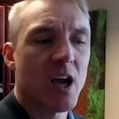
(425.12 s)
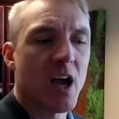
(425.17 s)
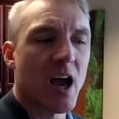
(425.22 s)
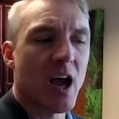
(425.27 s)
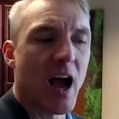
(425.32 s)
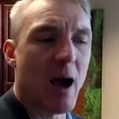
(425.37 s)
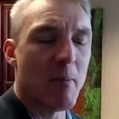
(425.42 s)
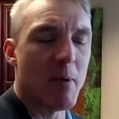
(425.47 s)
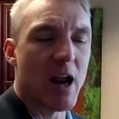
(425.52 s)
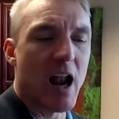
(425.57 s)

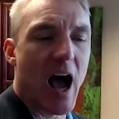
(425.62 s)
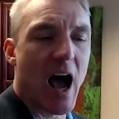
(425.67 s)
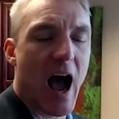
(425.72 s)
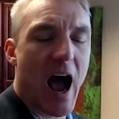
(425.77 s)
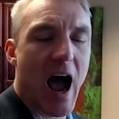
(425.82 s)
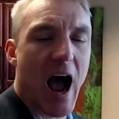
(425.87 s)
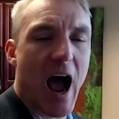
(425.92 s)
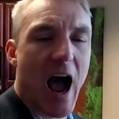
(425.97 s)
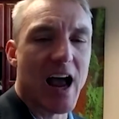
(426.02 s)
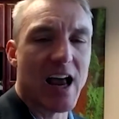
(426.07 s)
I mean,
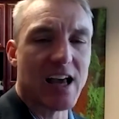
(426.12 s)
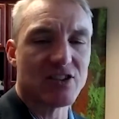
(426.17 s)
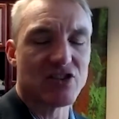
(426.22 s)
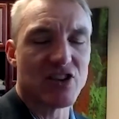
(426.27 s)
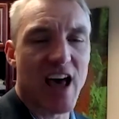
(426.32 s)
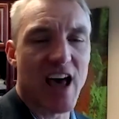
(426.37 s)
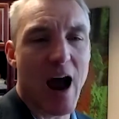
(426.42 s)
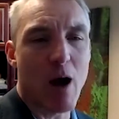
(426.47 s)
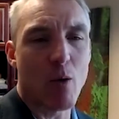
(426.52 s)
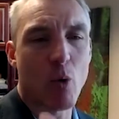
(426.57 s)
is
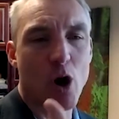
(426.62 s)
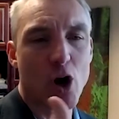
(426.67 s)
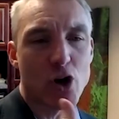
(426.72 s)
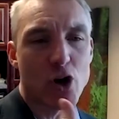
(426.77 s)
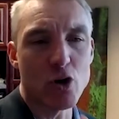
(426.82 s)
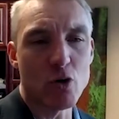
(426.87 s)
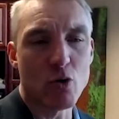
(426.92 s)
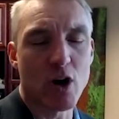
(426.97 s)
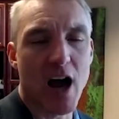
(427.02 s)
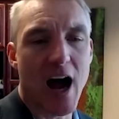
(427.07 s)
that where
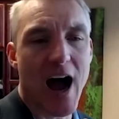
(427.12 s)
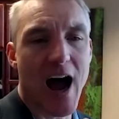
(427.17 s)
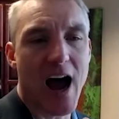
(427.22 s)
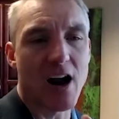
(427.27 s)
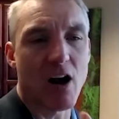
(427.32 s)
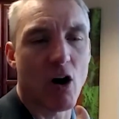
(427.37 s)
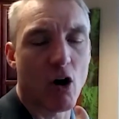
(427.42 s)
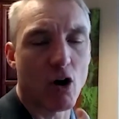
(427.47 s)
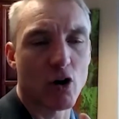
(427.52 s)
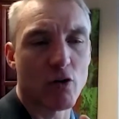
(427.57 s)
you got
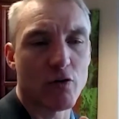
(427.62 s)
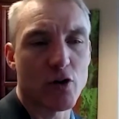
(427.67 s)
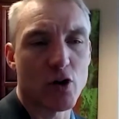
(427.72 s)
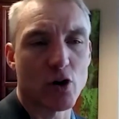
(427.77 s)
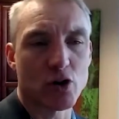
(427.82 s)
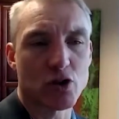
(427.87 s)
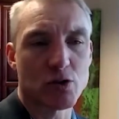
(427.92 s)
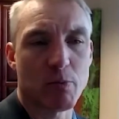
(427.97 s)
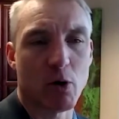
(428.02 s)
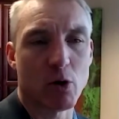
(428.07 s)
all of your
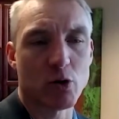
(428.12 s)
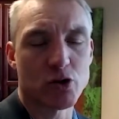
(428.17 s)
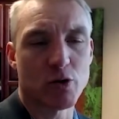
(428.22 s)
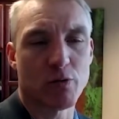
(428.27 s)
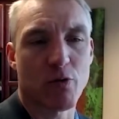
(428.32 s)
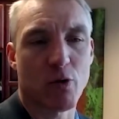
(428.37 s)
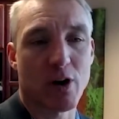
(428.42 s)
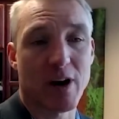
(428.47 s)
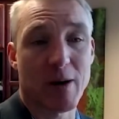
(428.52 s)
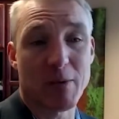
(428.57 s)
exposure
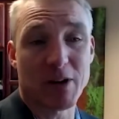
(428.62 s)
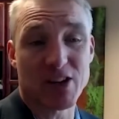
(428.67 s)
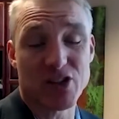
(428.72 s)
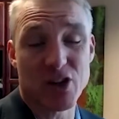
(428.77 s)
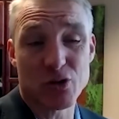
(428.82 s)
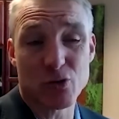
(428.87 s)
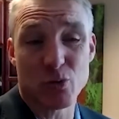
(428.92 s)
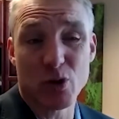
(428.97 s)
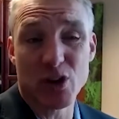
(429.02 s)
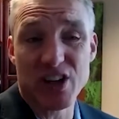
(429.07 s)
for? I mean, because
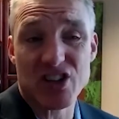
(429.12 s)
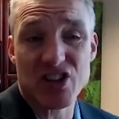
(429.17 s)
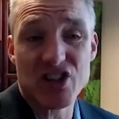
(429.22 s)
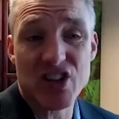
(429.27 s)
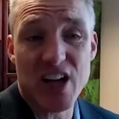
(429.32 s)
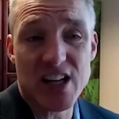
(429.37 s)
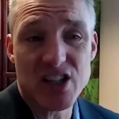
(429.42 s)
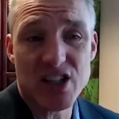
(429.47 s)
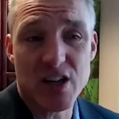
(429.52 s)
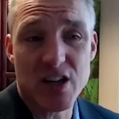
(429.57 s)
there's really
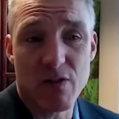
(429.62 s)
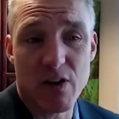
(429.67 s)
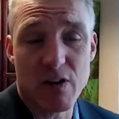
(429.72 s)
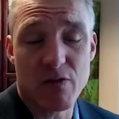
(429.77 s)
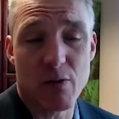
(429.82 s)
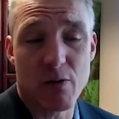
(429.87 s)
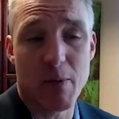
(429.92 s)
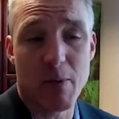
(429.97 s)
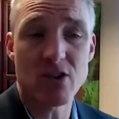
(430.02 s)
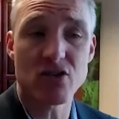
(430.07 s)
sensitive
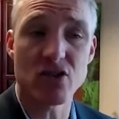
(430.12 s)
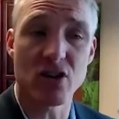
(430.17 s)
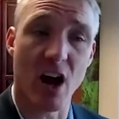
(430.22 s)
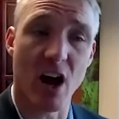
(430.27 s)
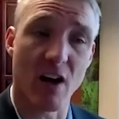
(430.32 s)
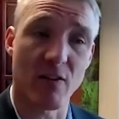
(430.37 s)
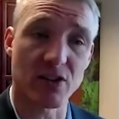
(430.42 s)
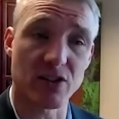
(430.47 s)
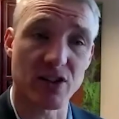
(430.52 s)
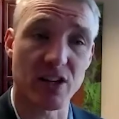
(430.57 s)
information,
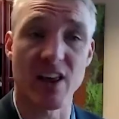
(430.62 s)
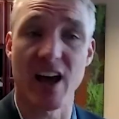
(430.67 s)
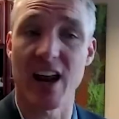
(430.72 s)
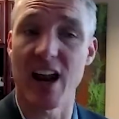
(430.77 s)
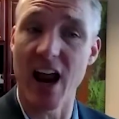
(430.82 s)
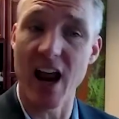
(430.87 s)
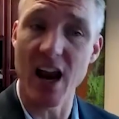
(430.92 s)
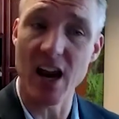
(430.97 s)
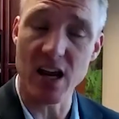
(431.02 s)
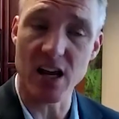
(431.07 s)
obviously, that
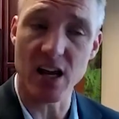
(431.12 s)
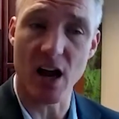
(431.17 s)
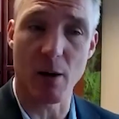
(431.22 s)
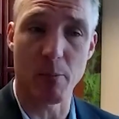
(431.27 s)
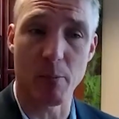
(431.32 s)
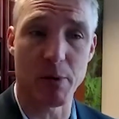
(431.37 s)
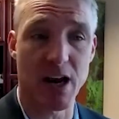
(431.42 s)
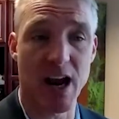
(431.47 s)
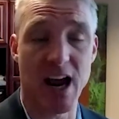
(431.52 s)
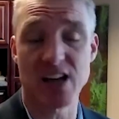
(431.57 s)
any
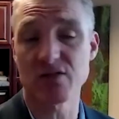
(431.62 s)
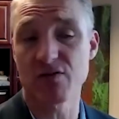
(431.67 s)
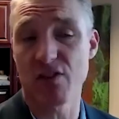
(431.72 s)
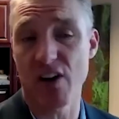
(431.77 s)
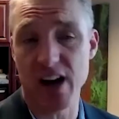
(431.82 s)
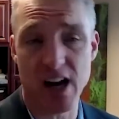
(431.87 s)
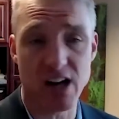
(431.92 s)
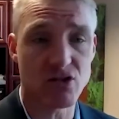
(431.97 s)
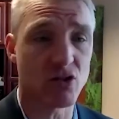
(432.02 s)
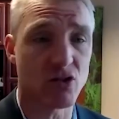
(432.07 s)
company has:
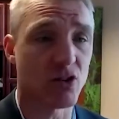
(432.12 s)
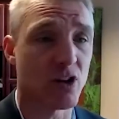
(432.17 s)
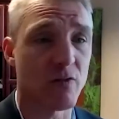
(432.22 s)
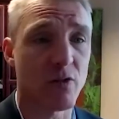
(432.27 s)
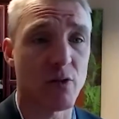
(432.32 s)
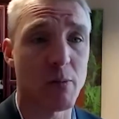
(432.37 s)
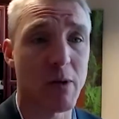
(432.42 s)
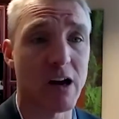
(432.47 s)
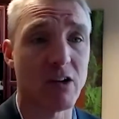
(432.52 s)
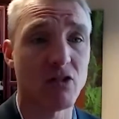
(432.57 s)
financial
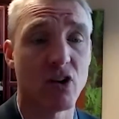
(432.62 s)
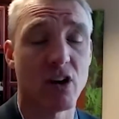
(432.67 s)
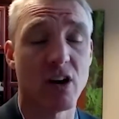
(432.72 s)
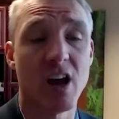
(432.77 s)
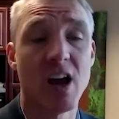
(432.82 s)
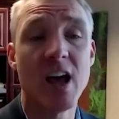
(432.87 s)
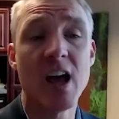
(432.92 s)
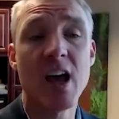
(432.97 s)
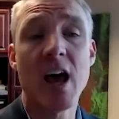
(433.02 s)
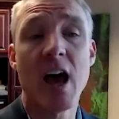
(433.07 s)
information,
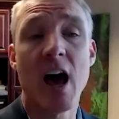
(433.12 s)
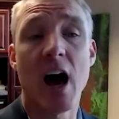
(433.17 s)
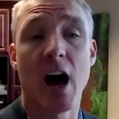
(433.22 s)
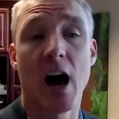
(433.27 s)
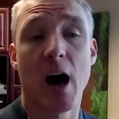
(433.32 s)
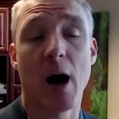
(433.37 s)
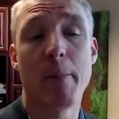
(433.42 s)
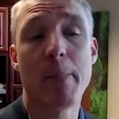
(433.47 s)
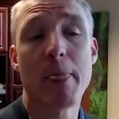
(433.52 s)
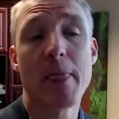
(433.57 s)

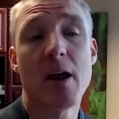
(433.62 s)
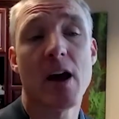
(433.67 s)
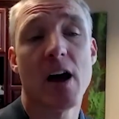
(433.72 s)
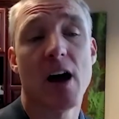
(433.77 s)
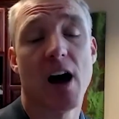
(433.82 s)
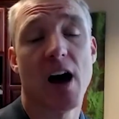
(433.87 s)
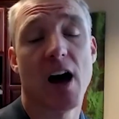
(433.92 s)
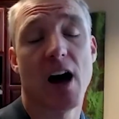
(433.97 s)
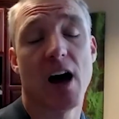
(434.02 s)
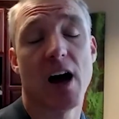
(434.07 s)

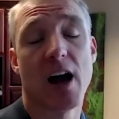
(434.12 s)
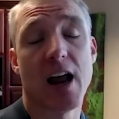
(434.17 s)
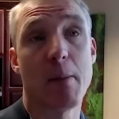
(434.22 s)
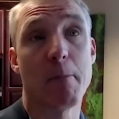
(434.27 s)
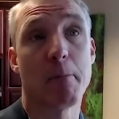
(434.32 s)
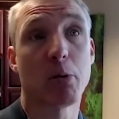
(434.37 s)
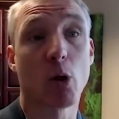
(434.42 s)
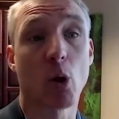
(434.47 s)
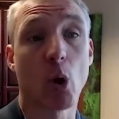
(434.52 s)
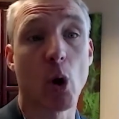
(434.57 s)

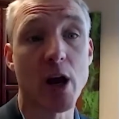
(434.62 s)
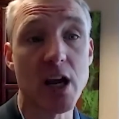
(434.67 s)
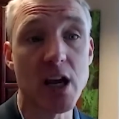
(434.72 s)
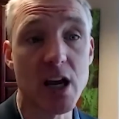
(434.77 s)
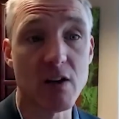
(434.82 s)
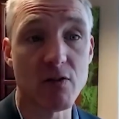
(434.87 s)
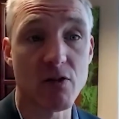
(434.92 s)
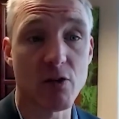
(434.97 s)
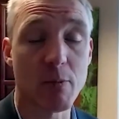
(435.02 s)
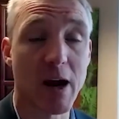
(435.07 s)
employee
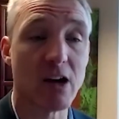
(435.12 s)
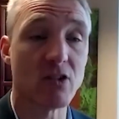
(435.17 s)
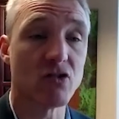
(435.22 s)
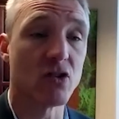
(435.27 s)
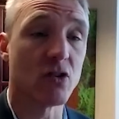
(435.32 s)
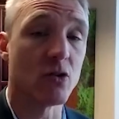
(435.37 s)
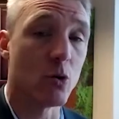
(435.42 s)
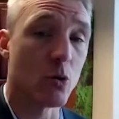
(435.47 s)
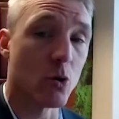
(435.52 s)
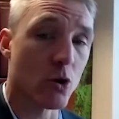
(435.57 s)
information,
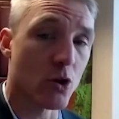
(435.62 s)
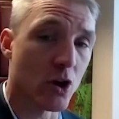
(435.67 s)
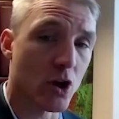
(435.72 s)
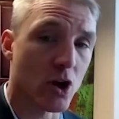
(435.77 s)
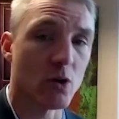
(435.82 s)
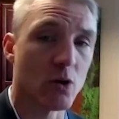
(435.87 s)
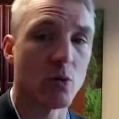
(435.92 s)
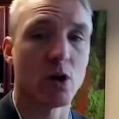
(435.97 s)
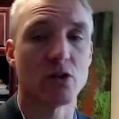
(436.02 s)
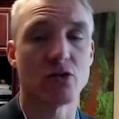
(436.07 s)
who are the
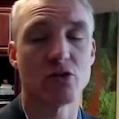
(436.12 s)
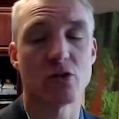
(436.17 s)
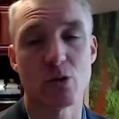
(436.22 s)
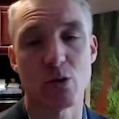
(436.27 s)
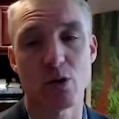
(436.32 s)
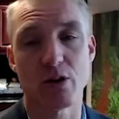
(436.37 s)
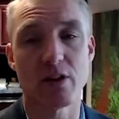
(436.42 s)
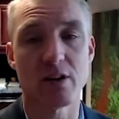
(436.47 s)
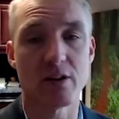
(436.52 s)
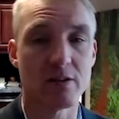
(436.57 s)
good ones, who
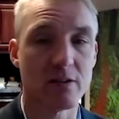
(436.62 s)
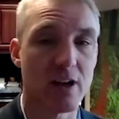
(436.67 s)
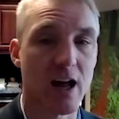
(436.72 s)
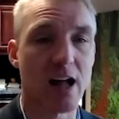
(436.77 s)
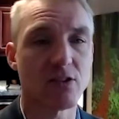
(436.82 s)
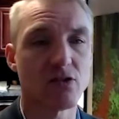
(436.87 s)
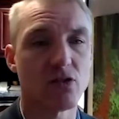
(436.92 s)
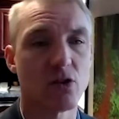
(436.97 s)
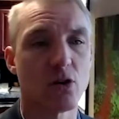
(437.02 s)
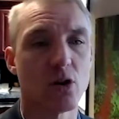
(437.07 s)
are the
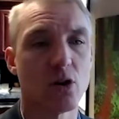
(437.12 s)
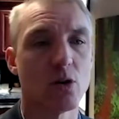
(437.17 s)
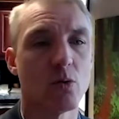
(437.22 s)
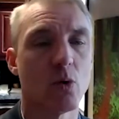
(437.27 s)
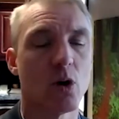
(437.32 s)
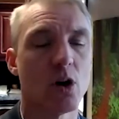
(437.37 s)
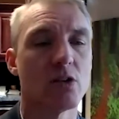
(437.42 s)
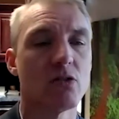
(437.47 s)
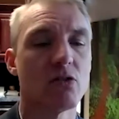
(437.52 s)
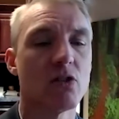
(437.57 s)
not so good
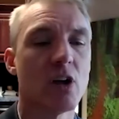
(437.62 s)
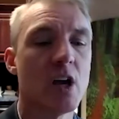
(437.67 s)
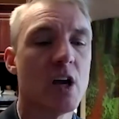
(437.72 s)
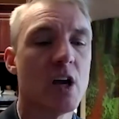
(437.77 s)
ones,